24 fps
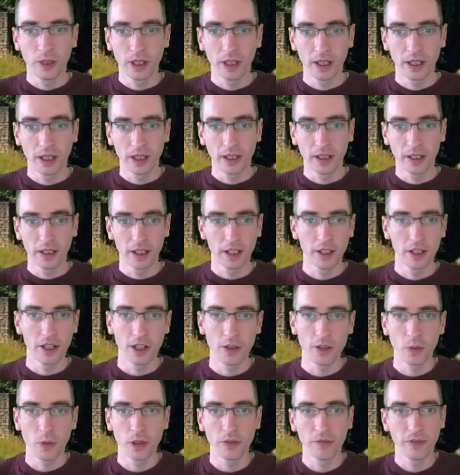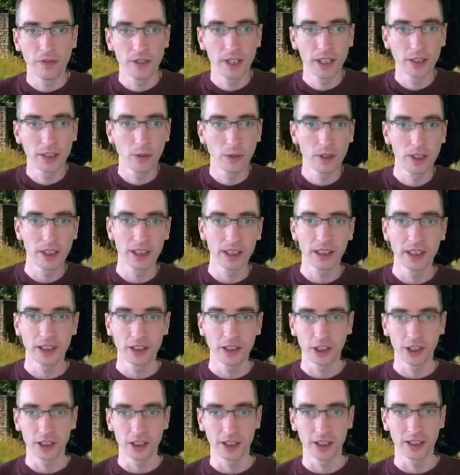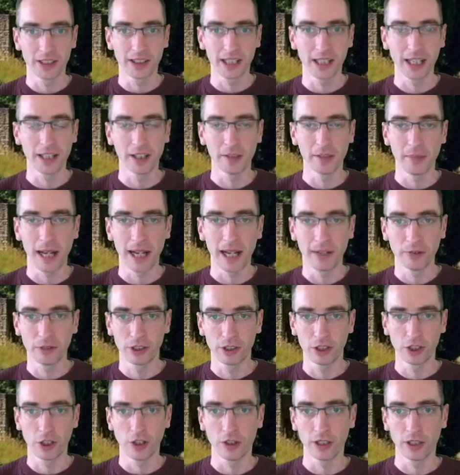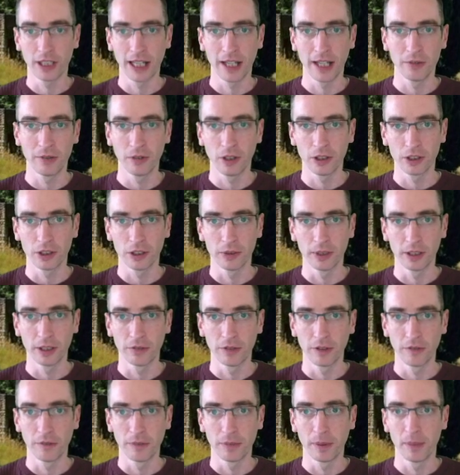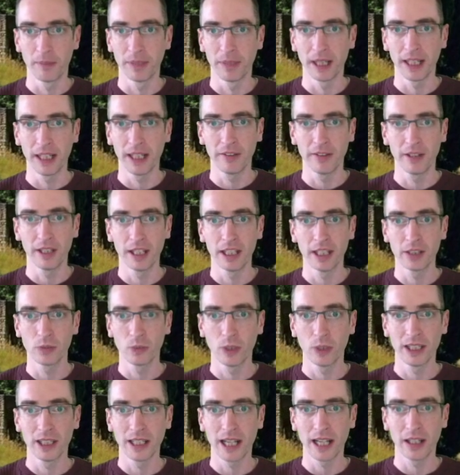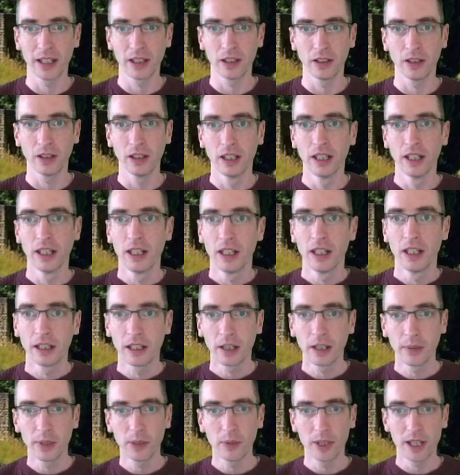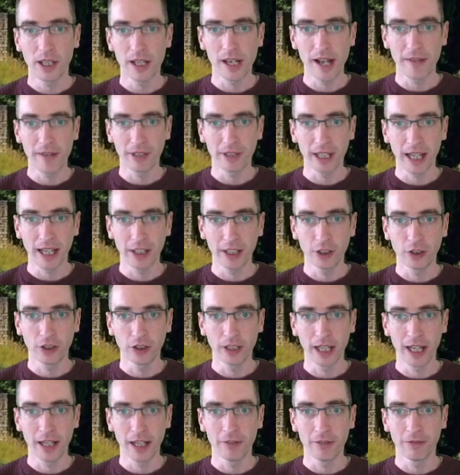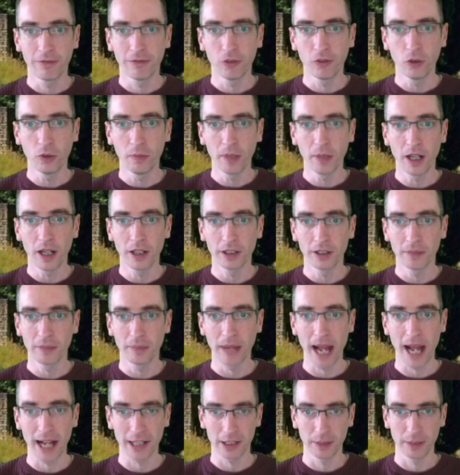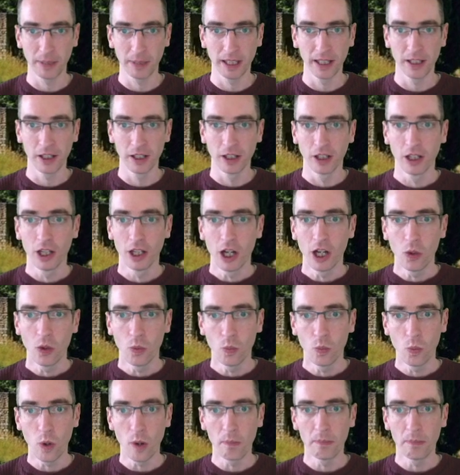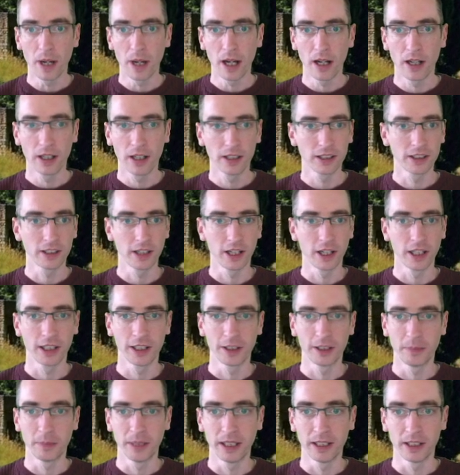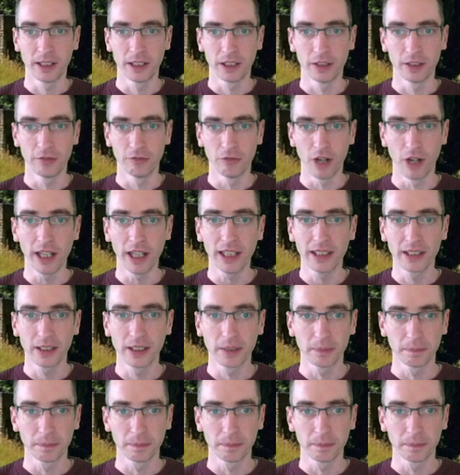another one for this one. This is just a standard bounce shot now, not doing a rough bump here in this wind angle. Going with the navigator again, 4 bars of backspin, 1 bar side spin to the right.